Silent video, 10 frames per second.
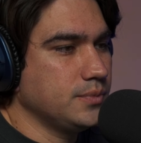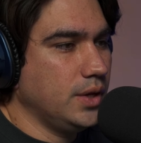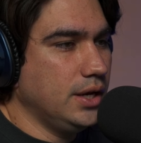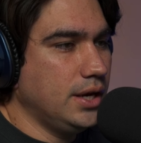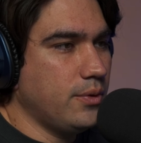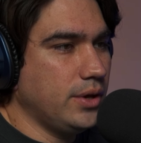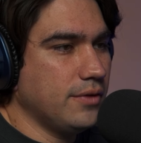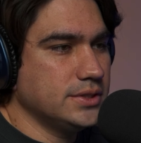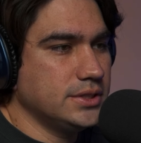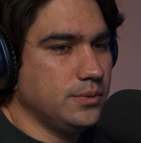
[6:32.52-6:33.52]
And now we have
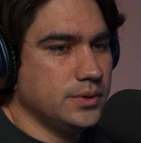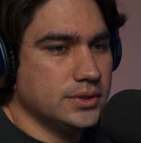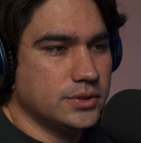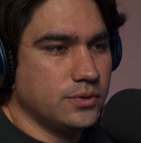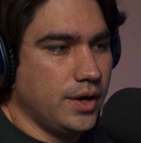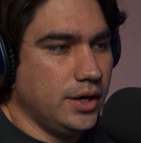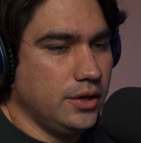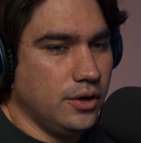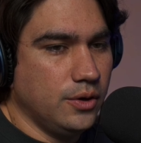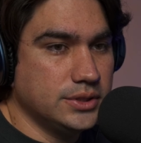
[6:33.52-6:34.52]
a sequence ready to
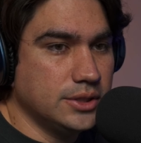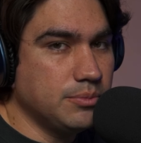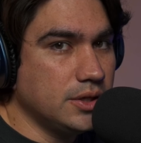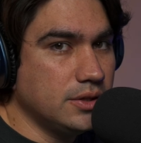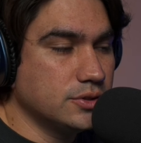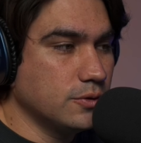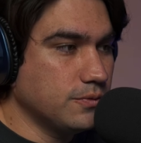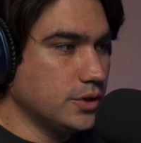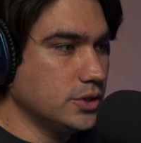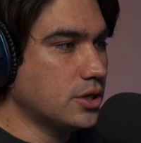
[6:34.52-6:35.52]
go. It's empty, there's no
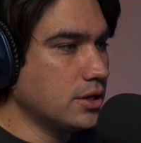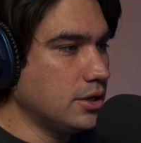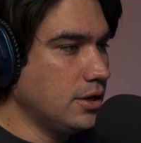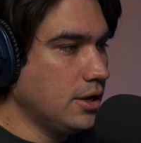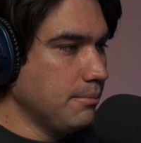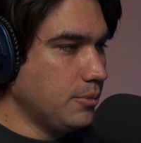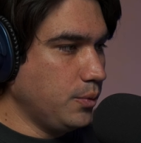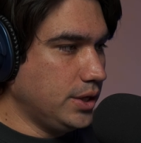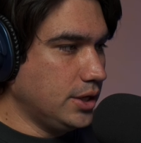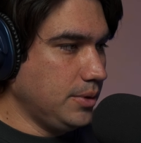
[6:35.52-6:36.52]
footage on it, but
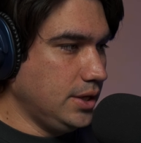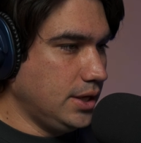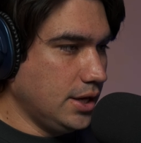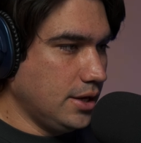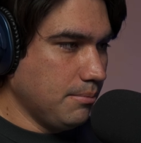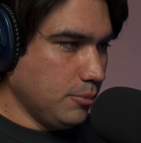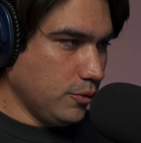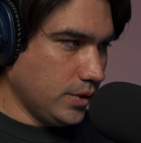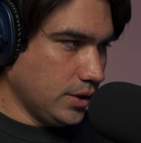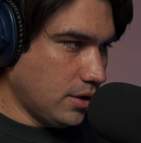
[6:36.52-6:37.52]
we can begin
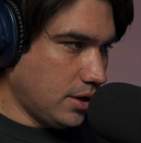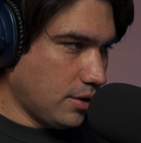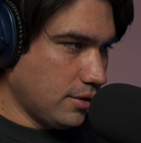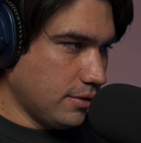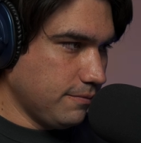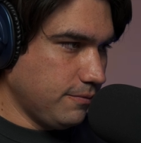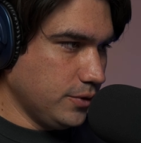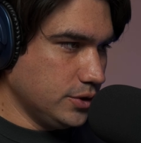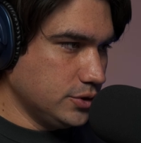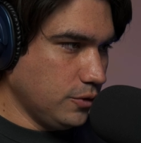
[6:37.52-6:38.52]
moving our
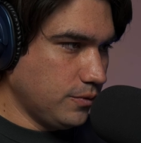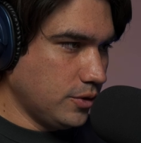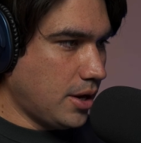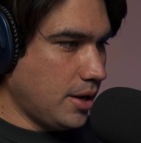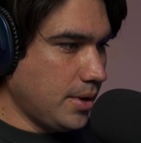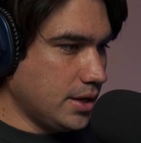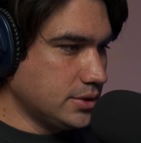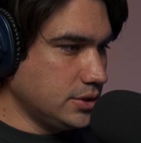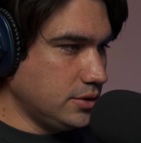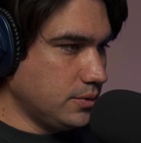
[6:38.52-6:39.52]
footage over. I'm
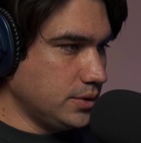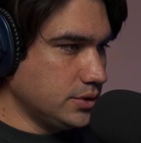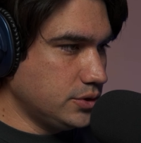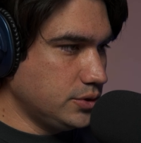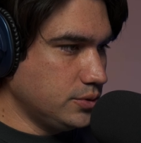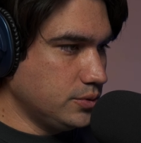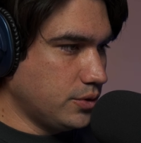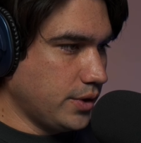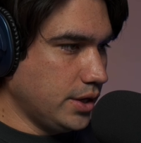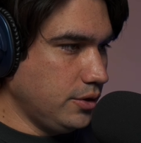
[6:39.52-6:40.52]
actually going to
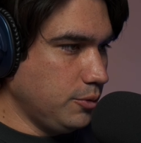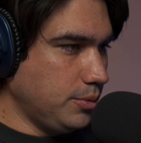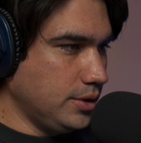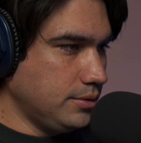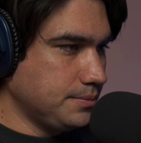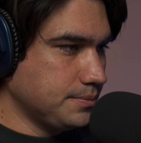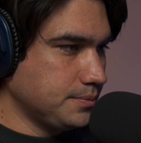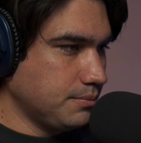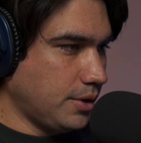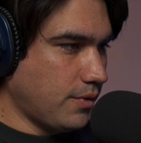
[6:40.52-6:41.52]
create a new bin
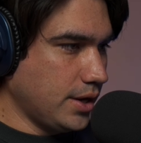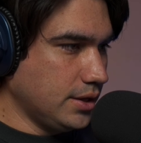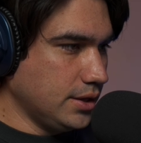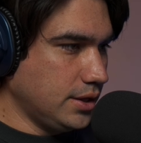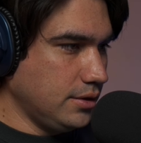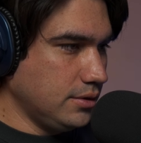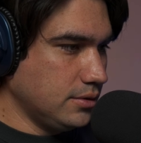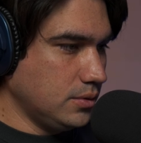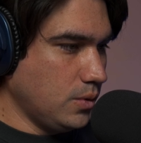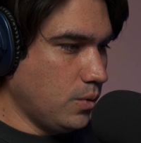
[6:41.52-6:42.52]
by right-clicking
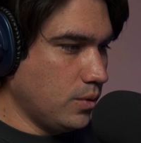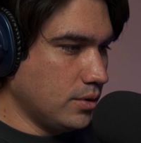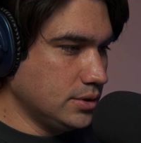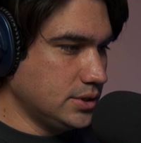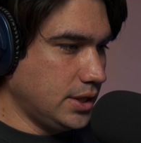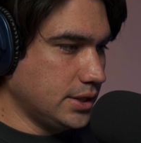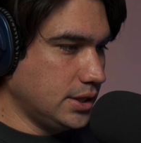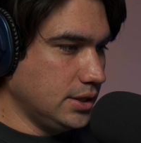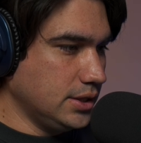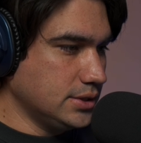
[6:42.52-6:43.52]
or
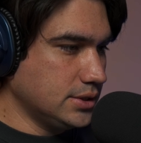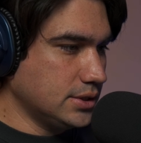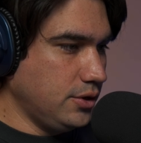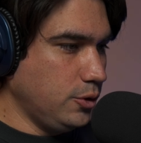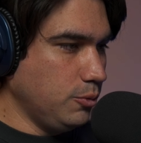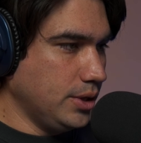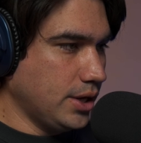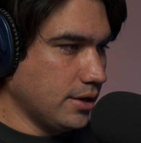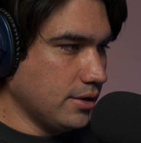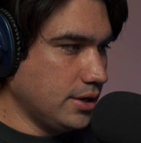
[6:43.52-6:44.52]
selecting this new bin
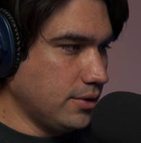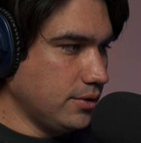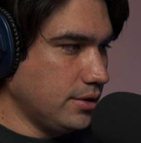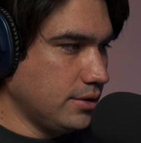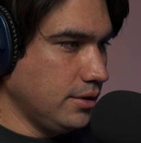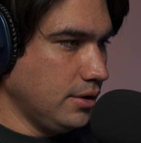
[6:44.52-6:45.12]
icon down here.